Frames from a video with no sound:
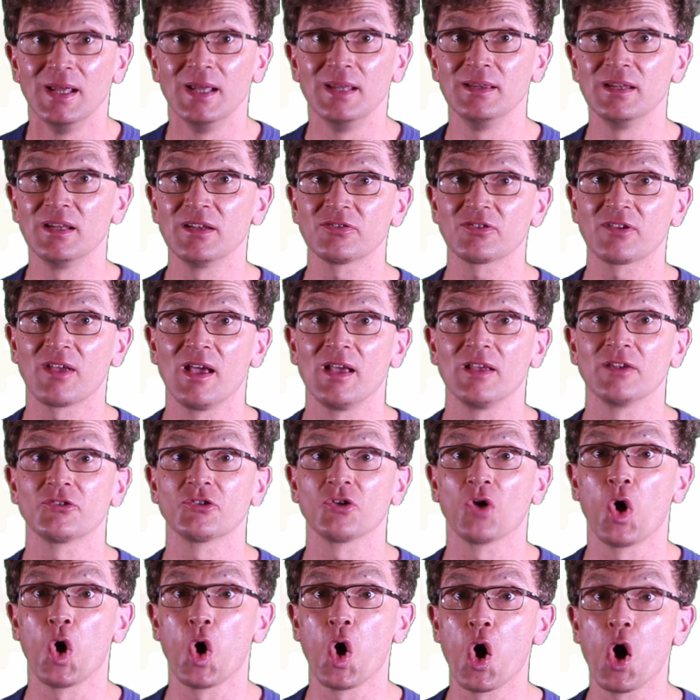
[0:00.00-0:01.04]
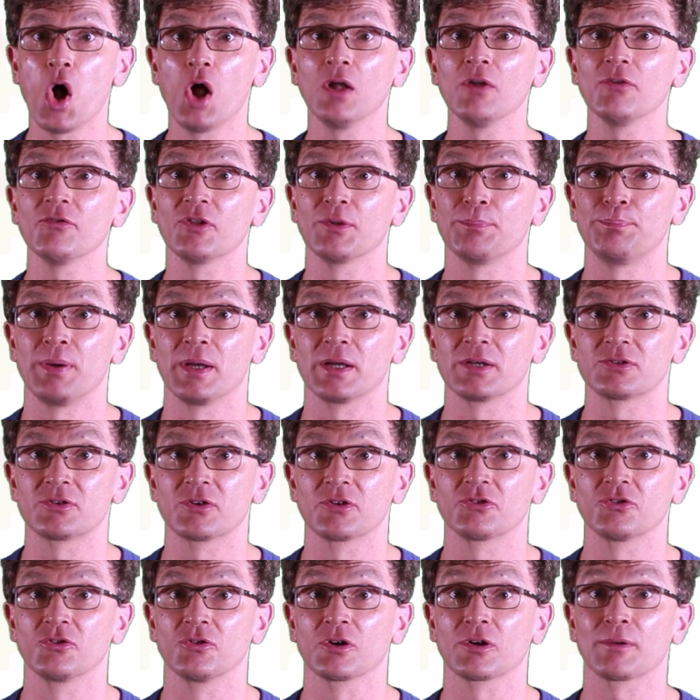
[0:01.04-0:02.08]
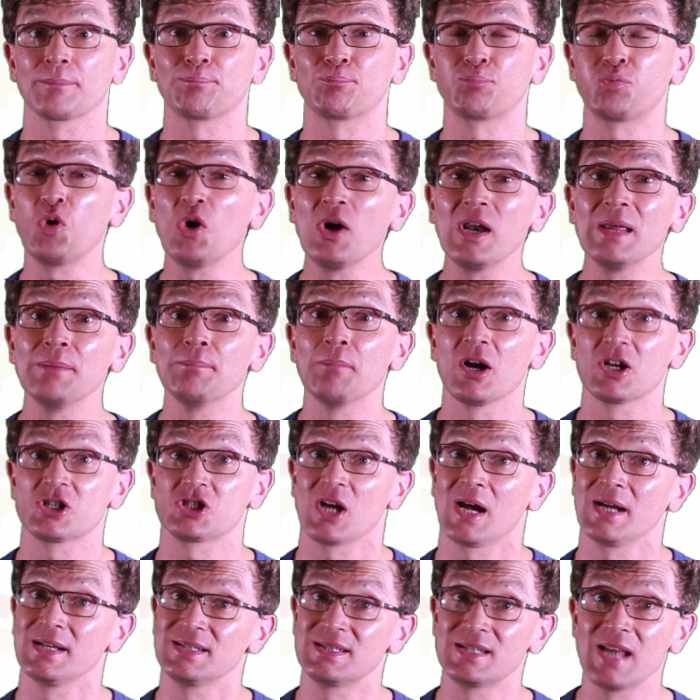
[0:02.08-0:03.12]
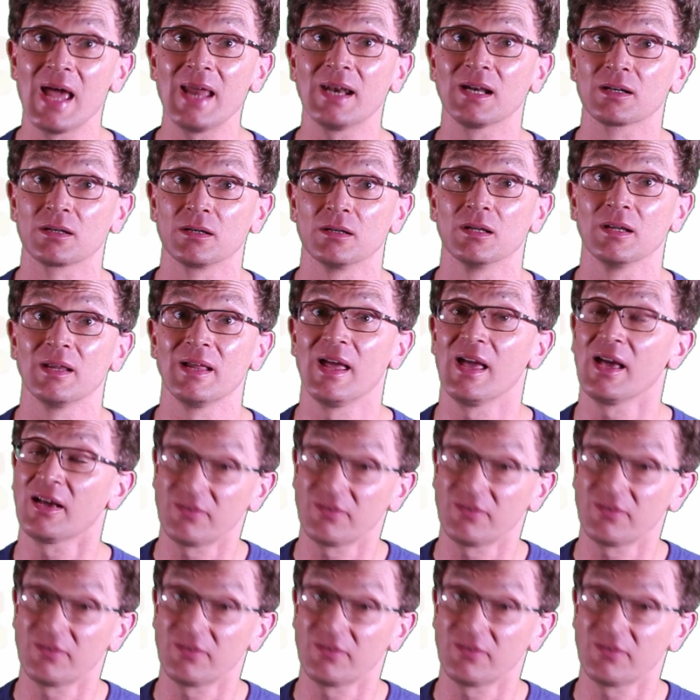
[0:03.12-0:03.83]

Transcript: In this case, all the pictures look pretty much identical